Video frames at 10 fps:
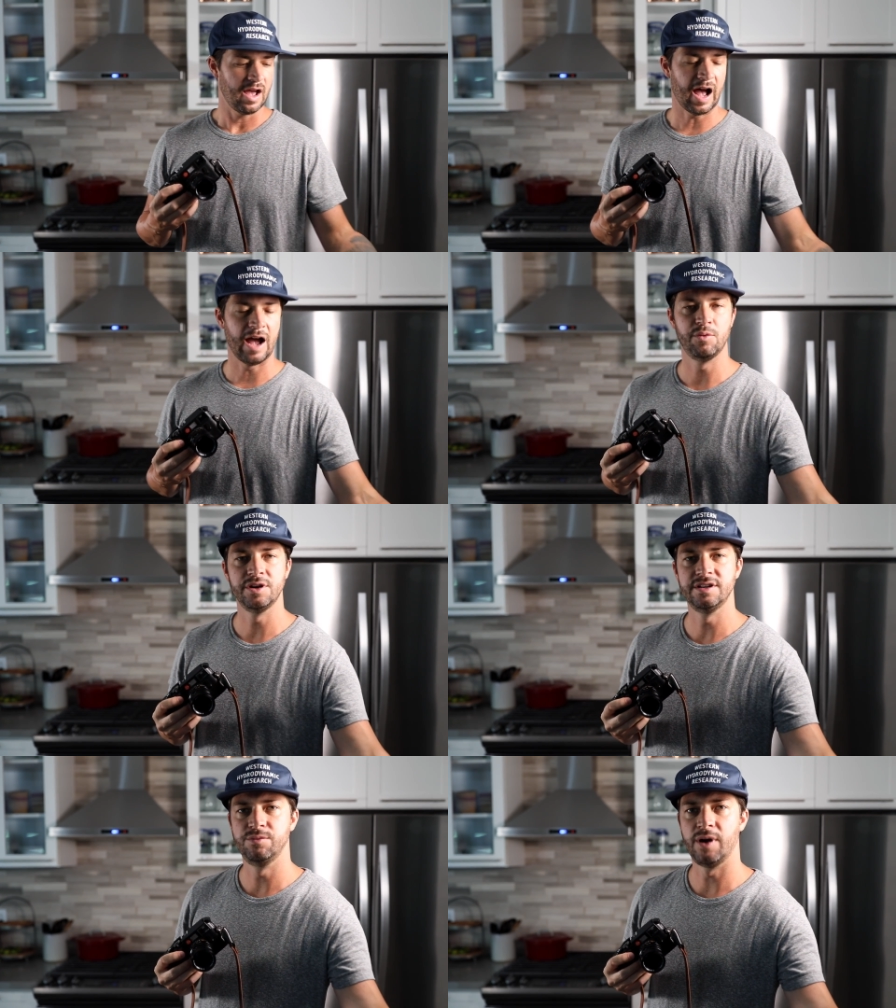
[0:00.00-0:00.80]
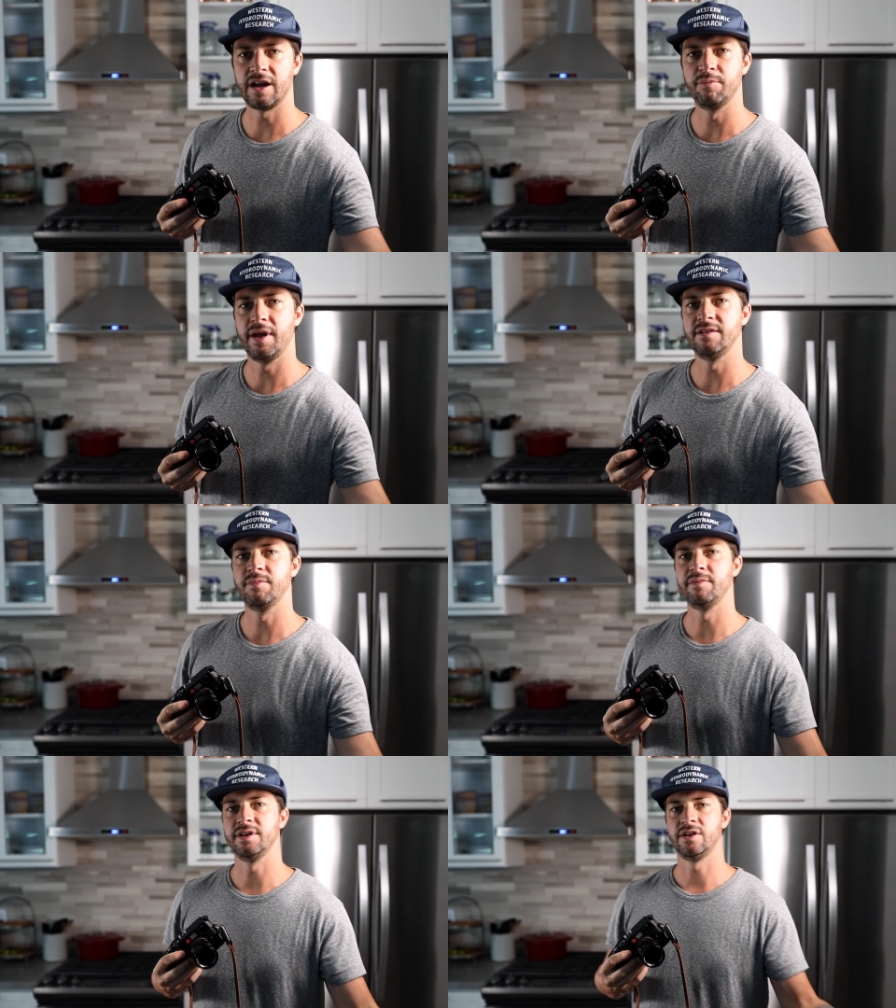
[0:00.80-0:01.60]
I would recommend
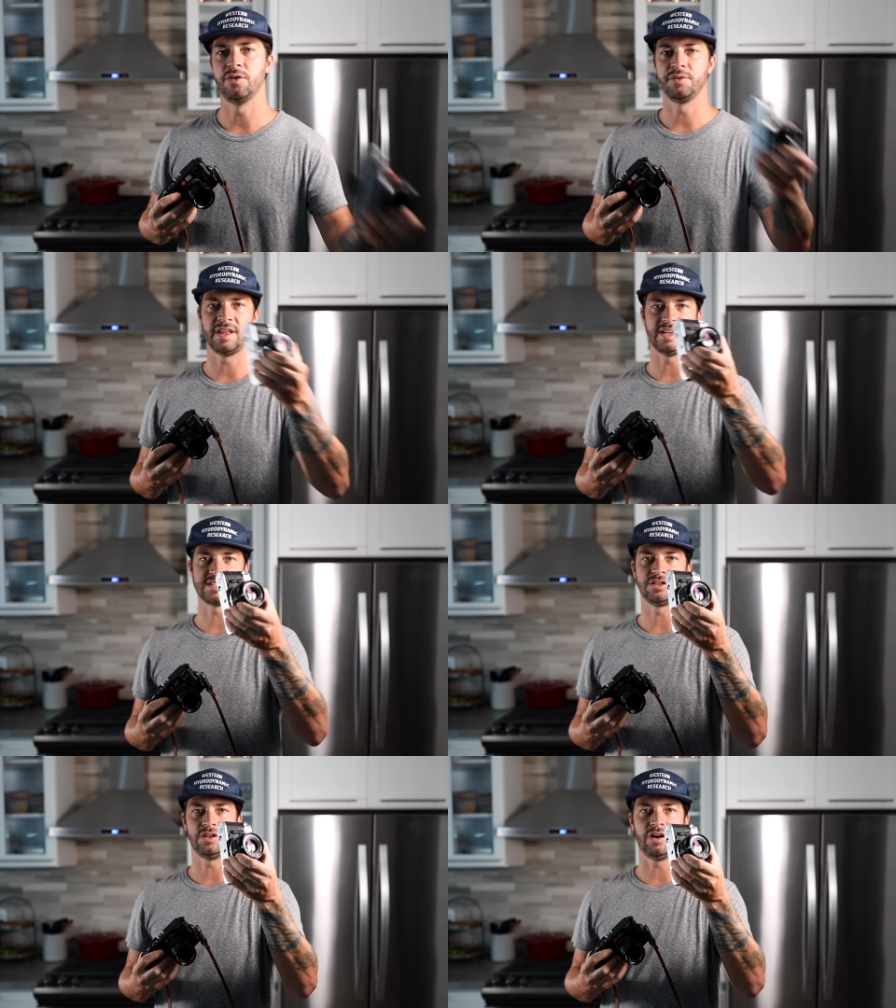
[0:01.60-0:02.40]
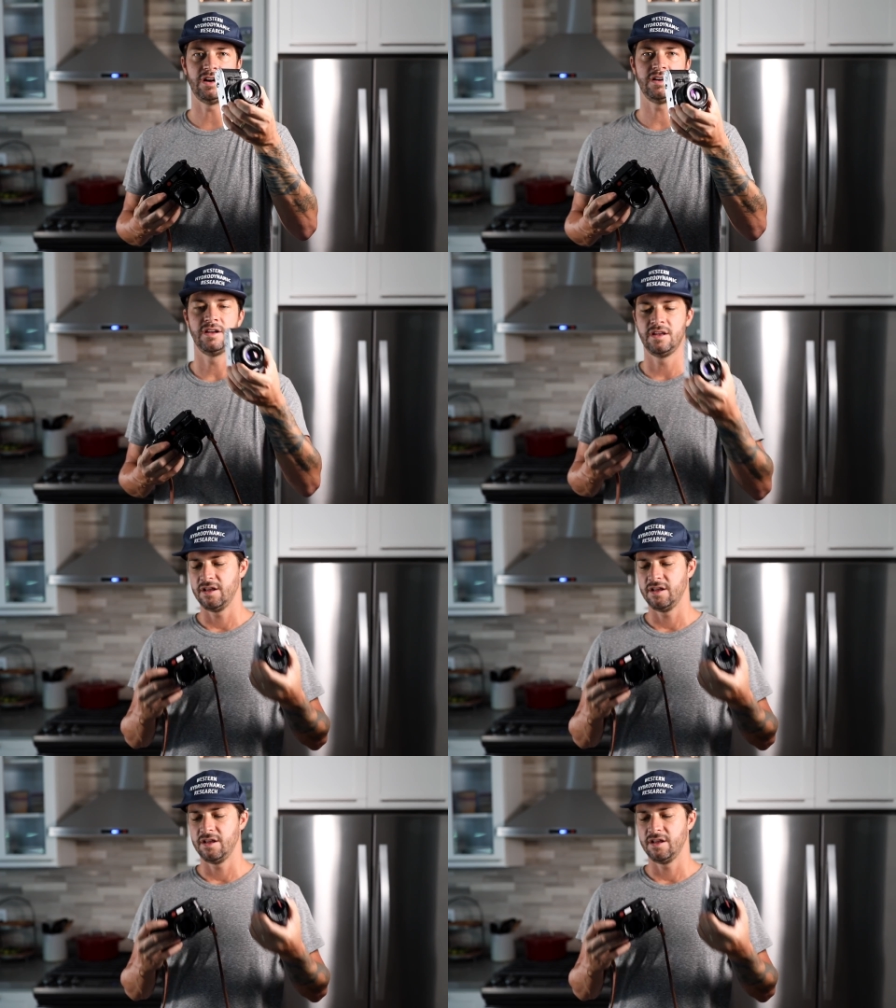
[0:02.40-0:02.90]
maybe going with the SLR.